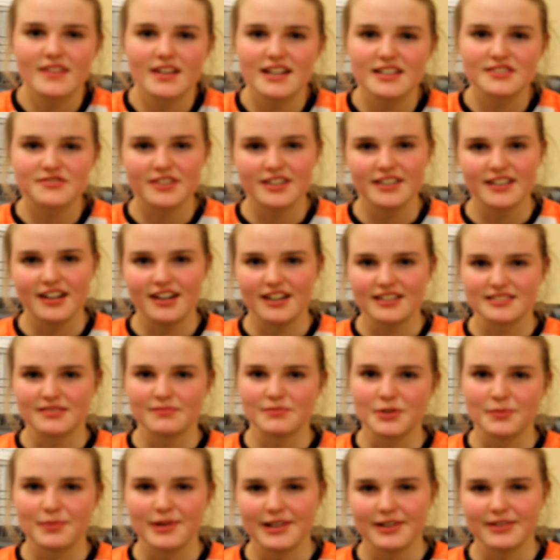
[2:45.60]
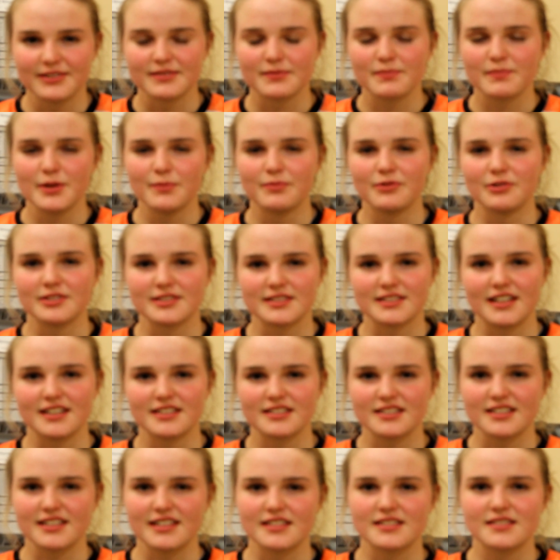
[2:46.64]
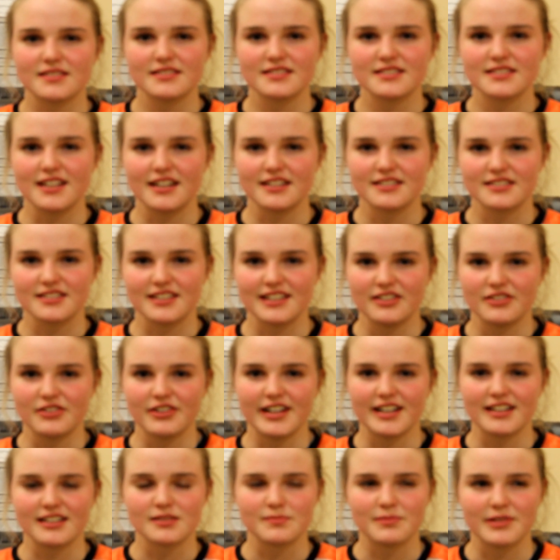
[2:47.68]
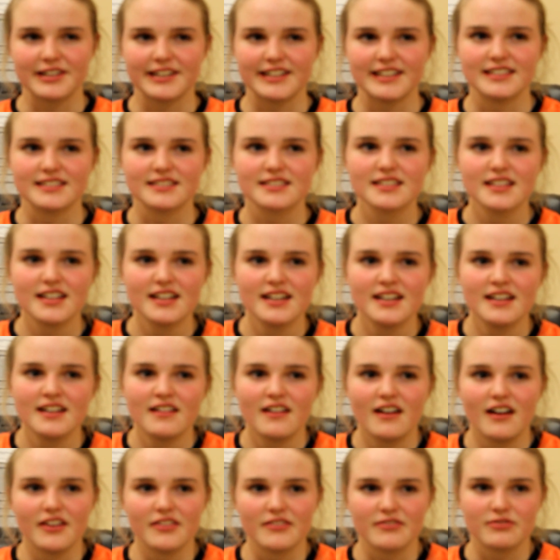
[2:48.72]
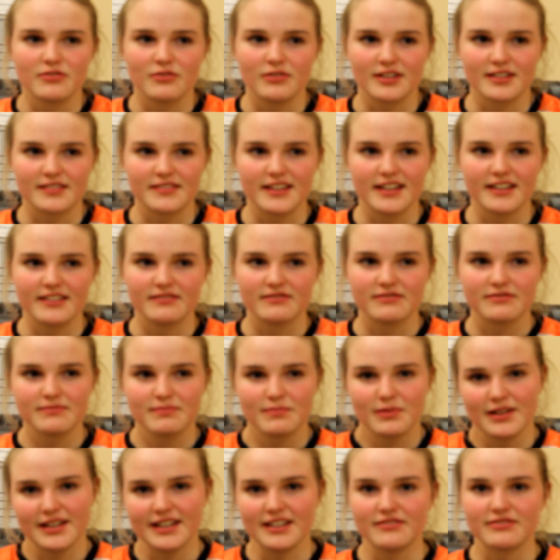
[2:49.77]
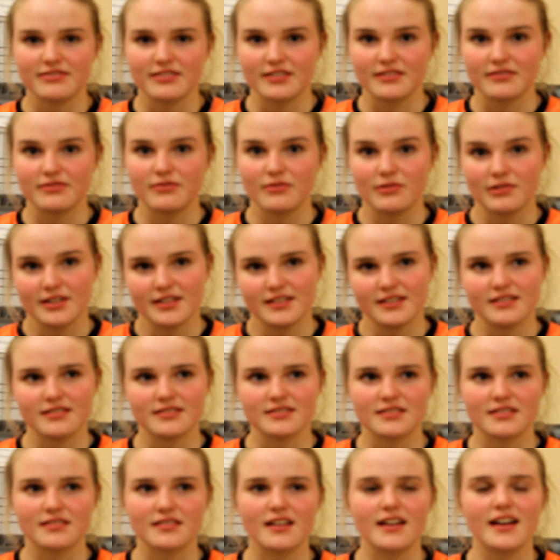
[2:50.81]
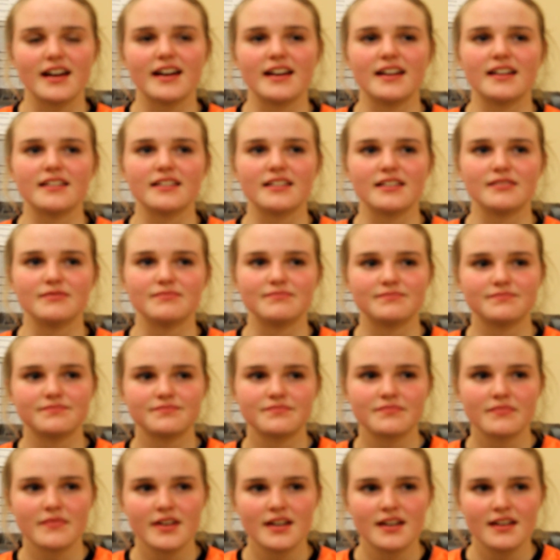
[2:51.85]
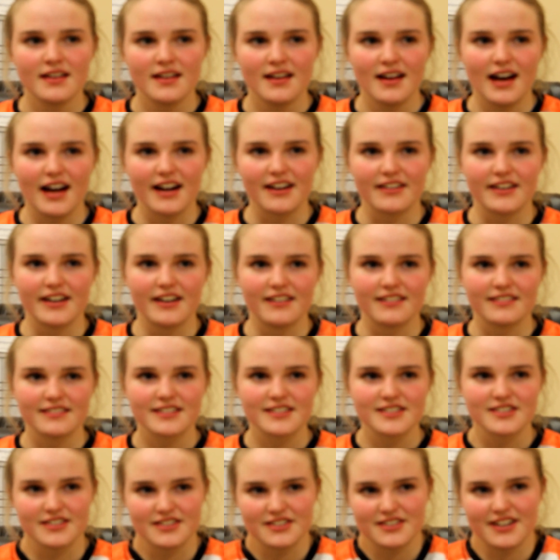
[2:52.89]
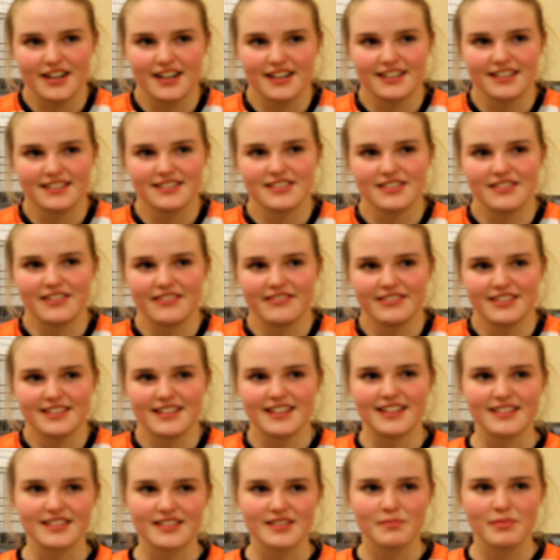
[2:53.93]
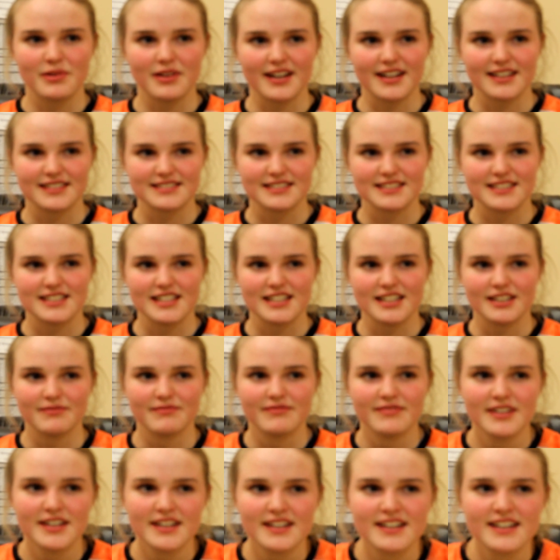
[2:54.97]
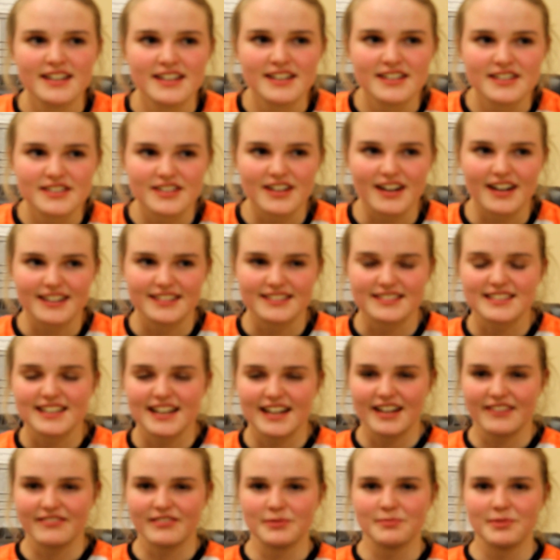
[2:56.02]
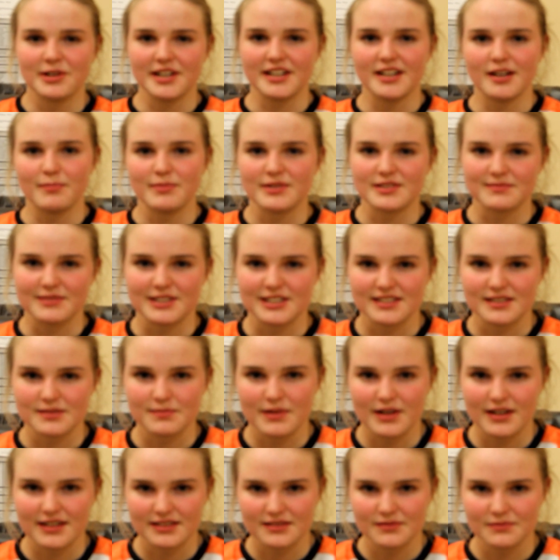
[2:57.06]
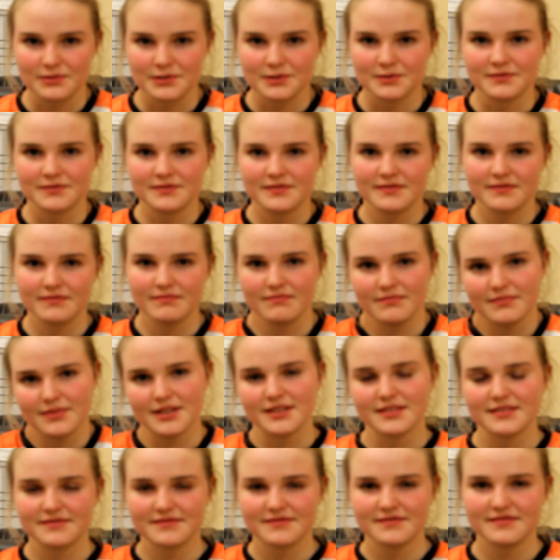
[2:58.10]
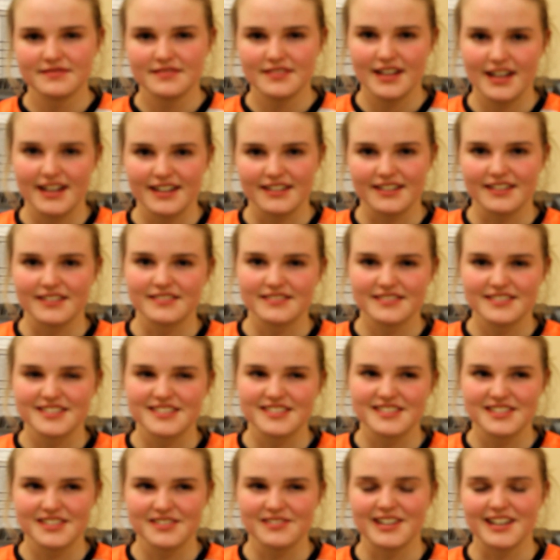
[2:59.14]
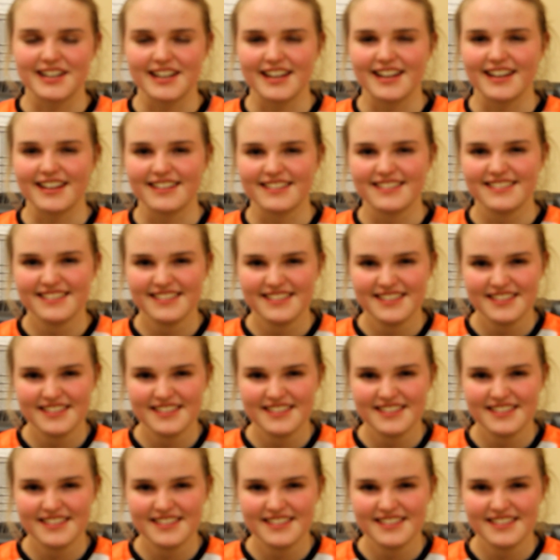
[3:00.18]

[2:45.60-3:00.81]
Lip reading: It's really awesome to play with people with such like great experience on the floor. They've played for 4 years, and I don't know, just try to do everything to play as a team, try and set everybody up as much as possible, but I don't know, just do what I can.